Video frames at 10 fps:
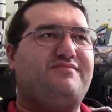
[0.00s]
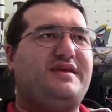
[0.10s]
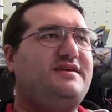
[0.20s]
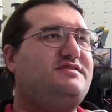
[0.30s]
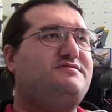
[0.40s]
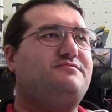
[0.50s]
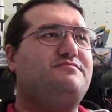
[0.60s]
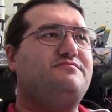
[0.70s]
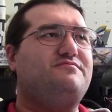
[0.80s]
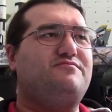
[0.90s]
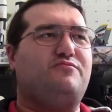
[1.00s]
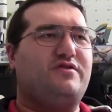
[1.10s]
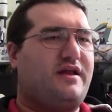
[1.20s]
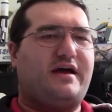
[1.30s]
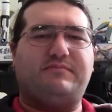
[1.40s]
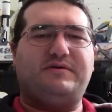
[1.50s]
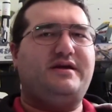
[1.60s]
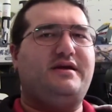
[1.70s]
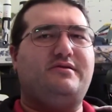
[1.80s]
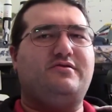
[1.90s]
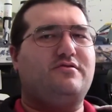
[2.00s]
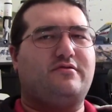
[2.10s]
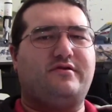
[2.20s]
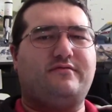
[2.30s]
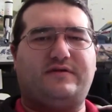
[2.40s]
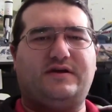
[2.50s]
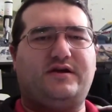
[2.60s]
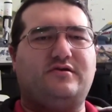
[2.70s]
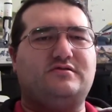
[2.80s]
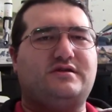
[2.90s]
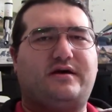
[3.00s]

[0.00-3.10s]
These would not be tutorial videos.